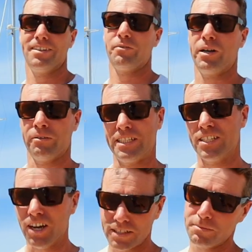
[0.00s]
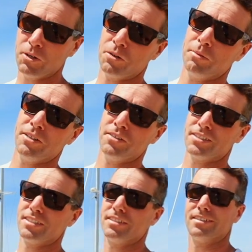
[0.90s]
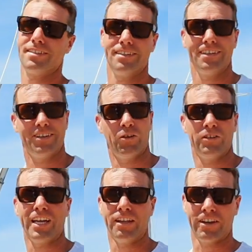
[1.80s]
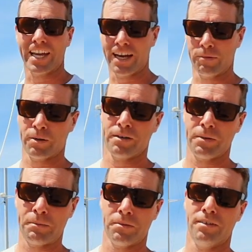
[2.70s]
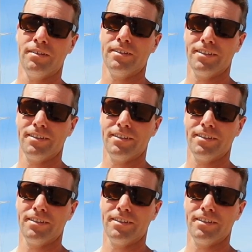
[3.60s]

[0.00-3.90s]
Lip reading: We don't really talk to motorboats. Only other catamaran people.